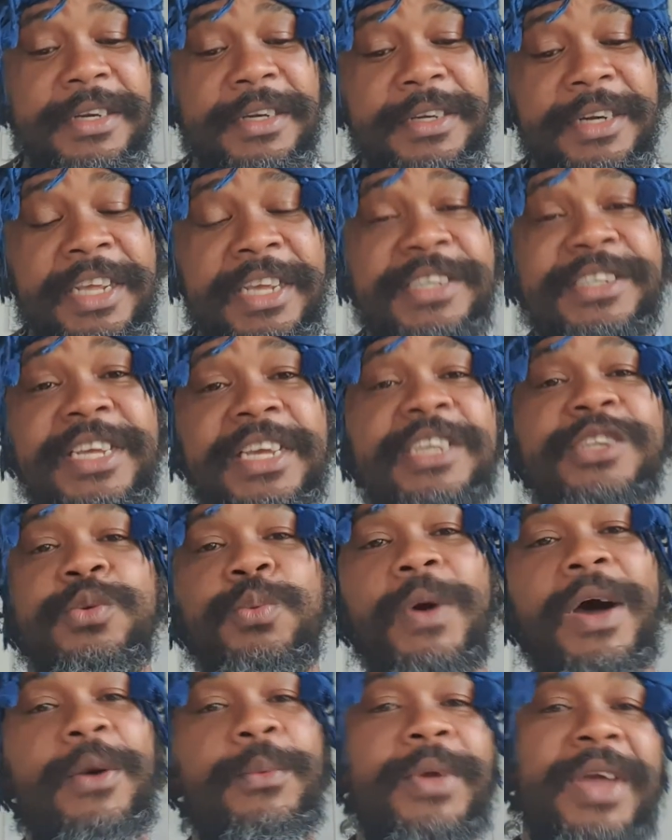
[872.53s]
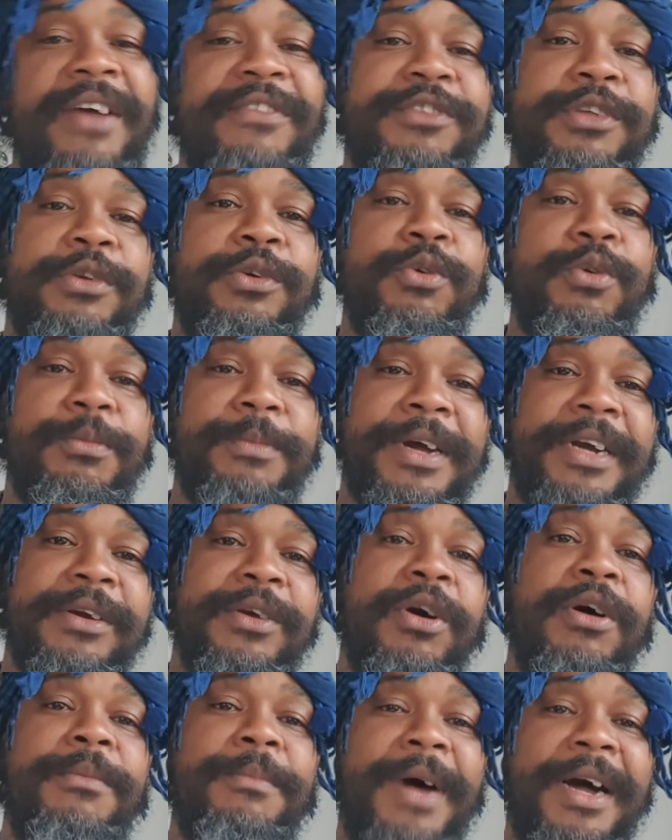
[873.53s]
This is what we have to do, man.
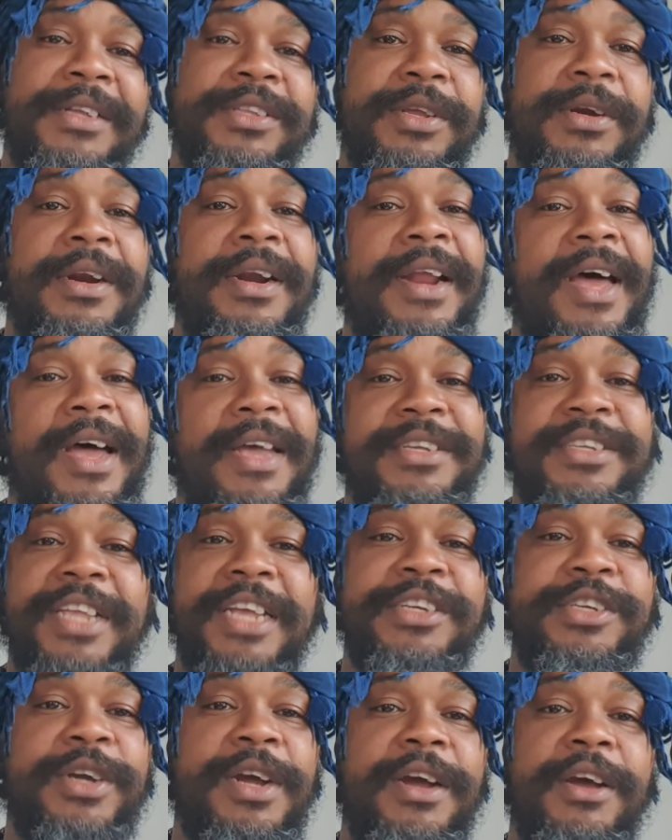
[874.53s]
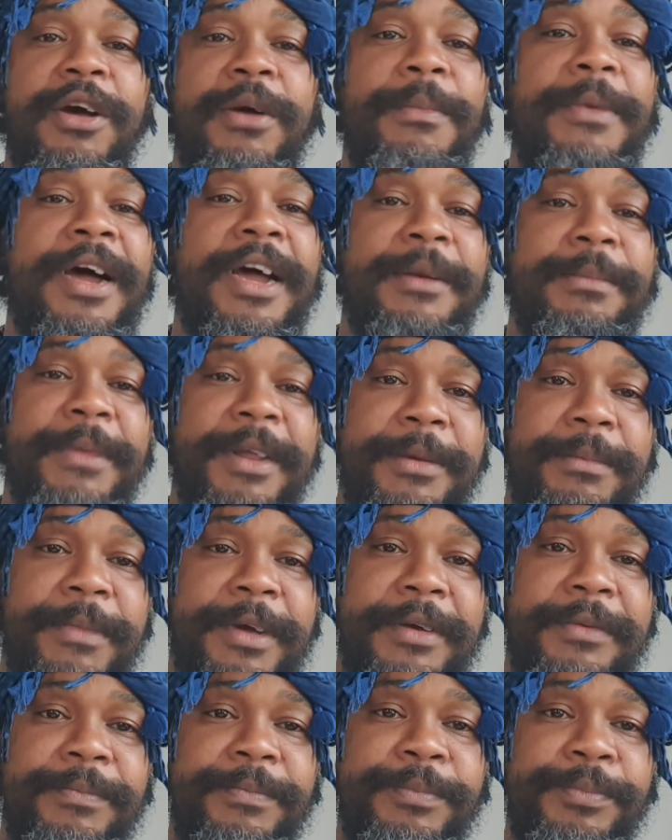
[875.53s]
Come back to the last statute and commandment,
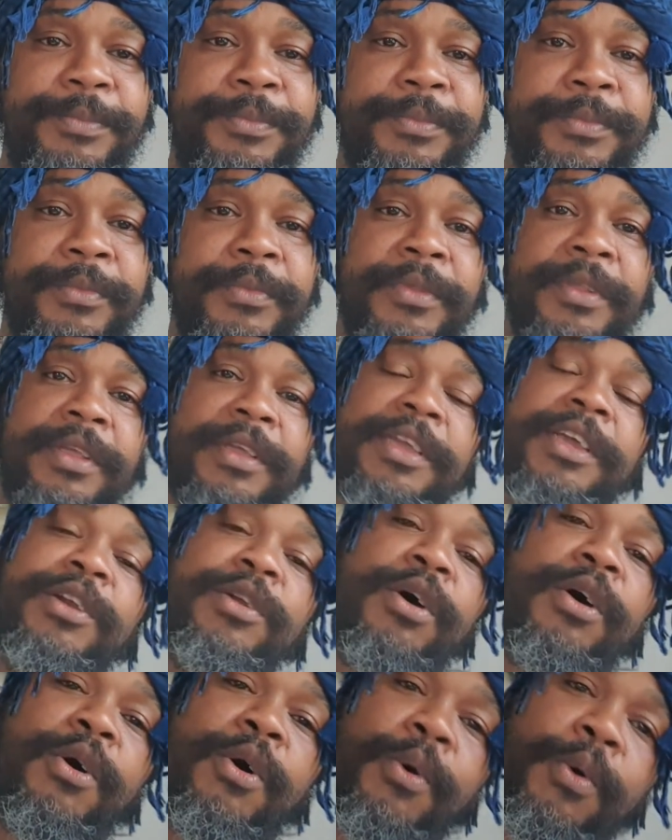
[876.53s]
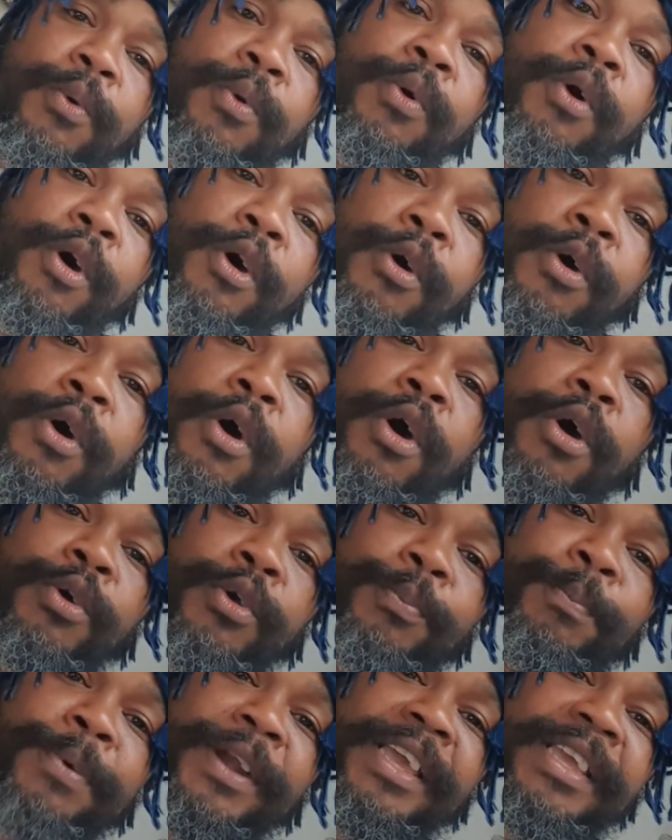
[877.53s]
man. You know how, how, how
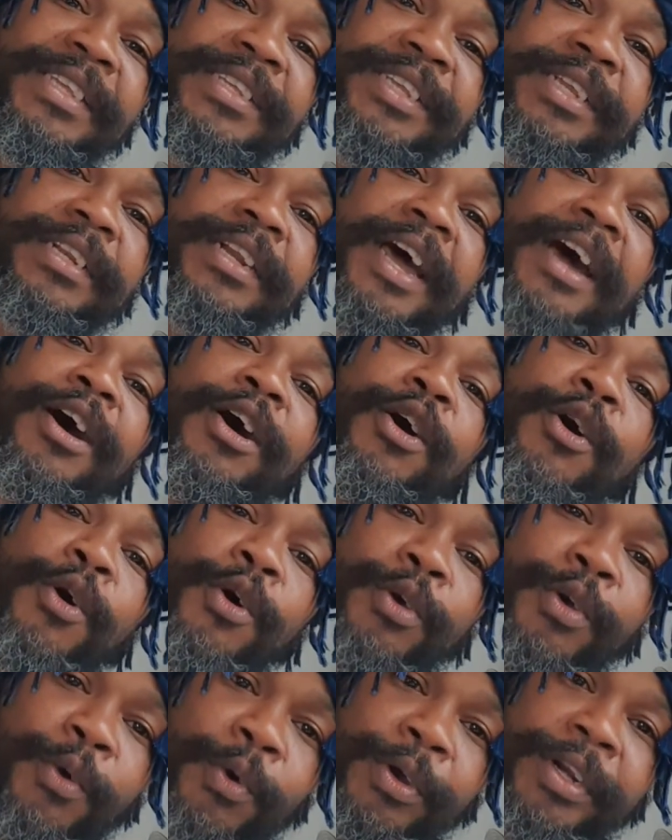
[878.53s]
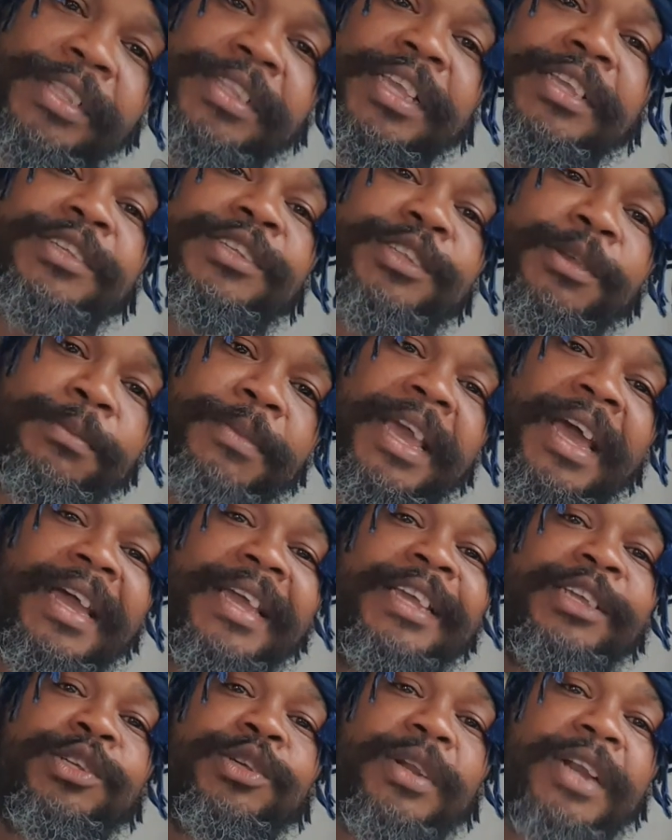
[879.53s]
pleasing and how good it is to be an
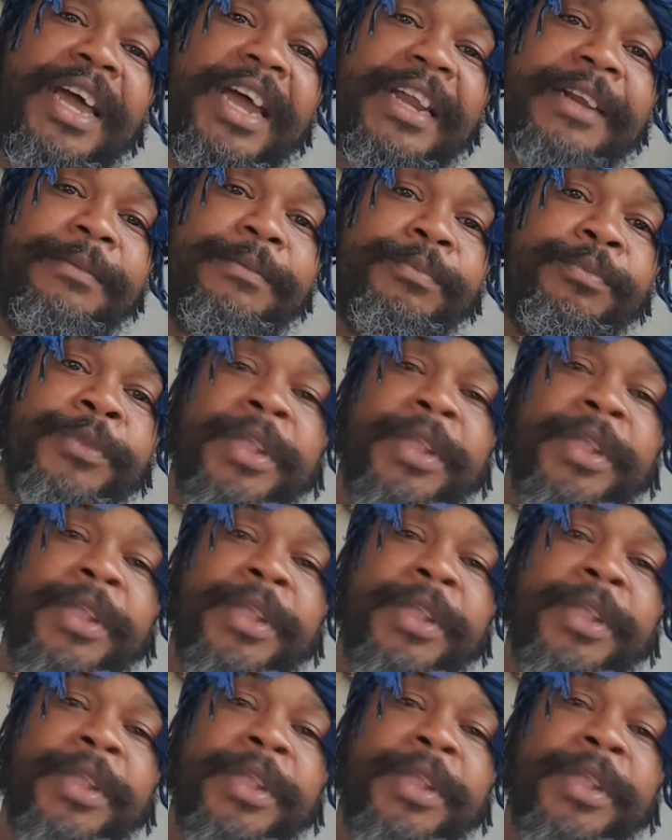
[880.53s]
Israelite.